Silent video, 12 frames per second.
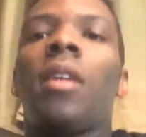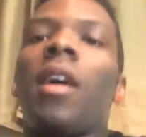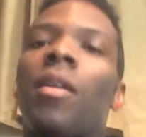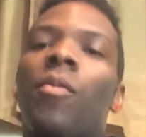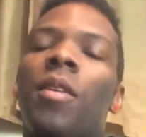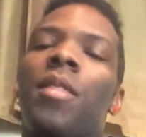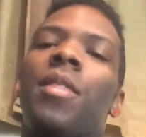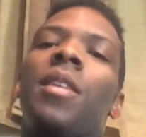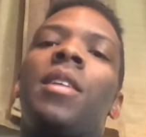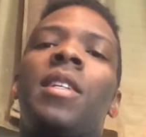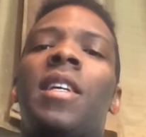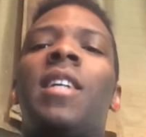And with the
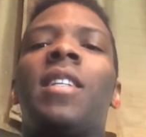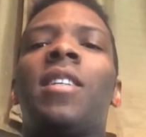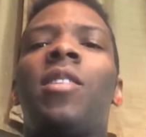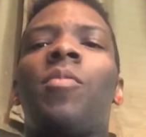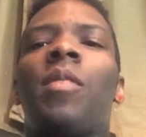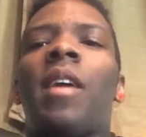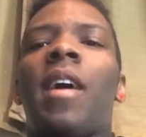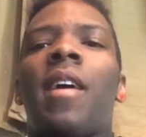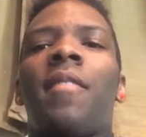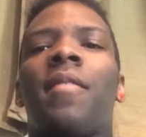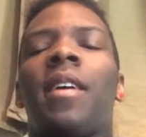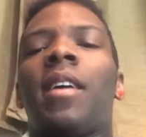detailing, you want to
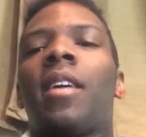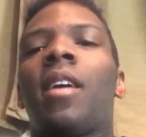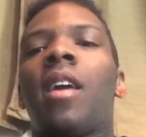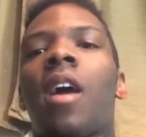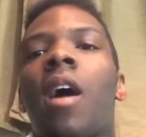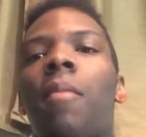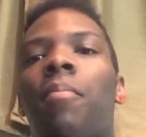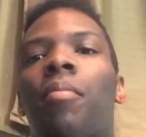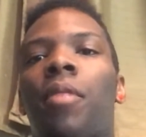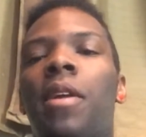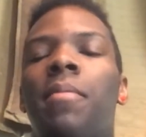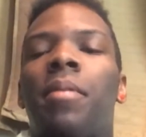have like a
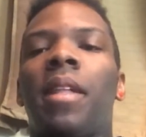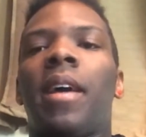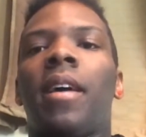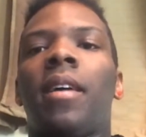pre-plan,